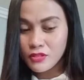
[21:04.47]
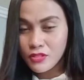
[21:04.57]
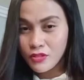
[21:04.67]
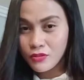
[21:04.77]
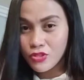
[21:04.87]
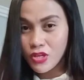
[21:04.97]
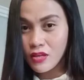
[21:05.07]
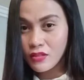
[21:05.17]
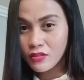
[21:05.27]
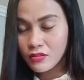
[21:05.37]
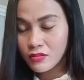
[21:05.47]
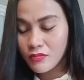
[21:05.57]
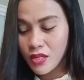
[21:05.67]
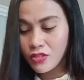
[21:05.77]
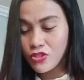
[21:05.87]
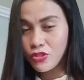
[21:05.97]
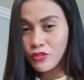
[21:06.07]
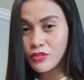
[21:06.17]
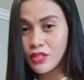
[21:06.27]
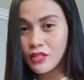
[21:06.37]
to check my
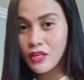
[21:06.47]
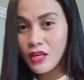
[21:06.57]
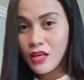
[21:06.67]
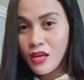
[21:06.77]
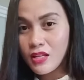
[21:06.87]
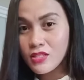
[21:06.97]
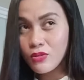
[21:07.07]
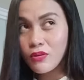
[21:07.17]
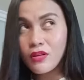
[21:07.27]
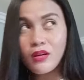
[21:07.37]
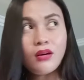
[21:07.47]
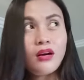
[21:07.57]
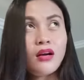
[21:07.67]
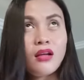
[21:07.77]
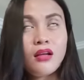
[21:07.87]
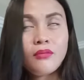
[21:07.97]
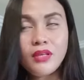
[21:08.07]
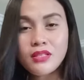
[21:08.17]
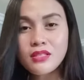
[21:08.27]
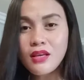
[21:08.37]
children. And so
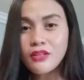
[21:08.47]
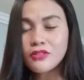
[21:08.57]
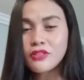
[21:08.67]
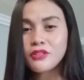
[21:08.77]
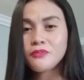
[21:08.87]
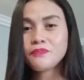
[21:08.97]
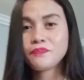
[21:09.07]
minutes later,